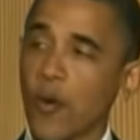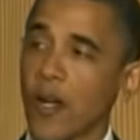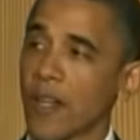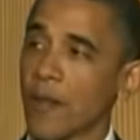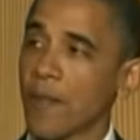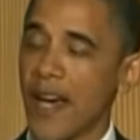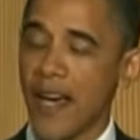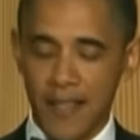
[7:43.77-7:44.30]
will
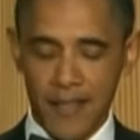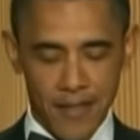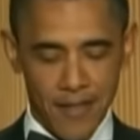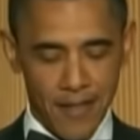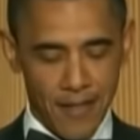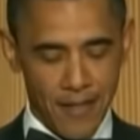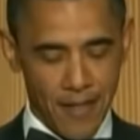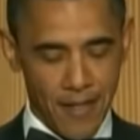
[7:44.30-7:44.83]
about
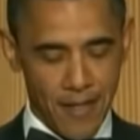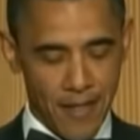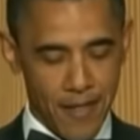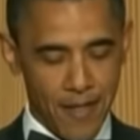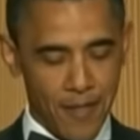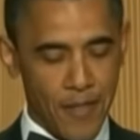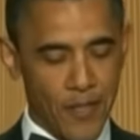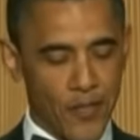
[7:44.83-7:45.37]

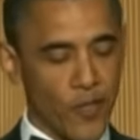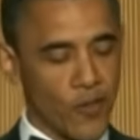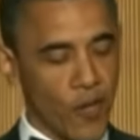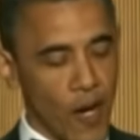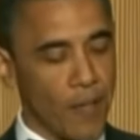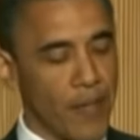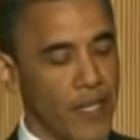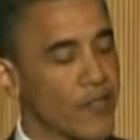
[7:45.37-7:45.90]
uh, Mr.
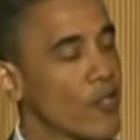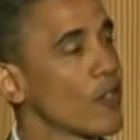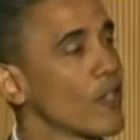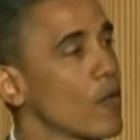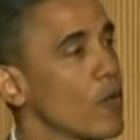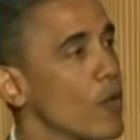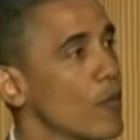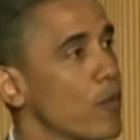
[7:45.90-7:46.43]
Trump. He
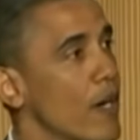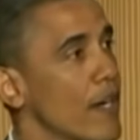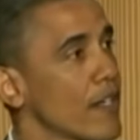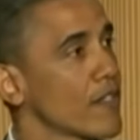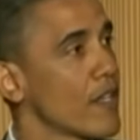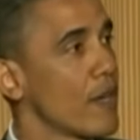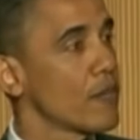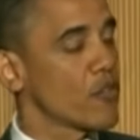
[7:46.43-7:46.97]
certainly would bring
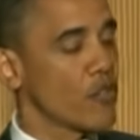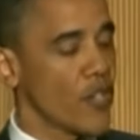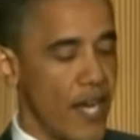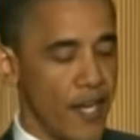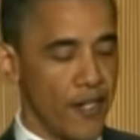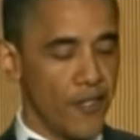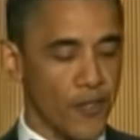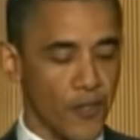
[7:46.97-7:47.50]
some
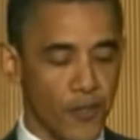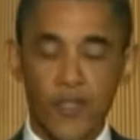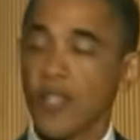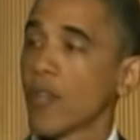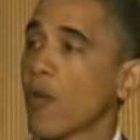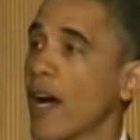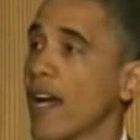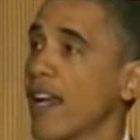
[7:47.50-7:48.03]
change to
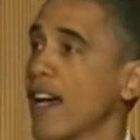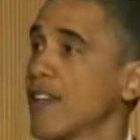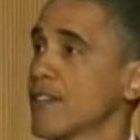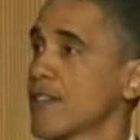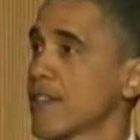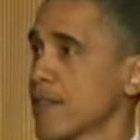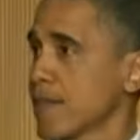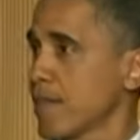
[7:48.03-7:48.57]
the White
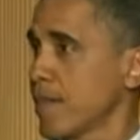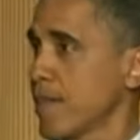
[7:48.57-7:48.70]
House.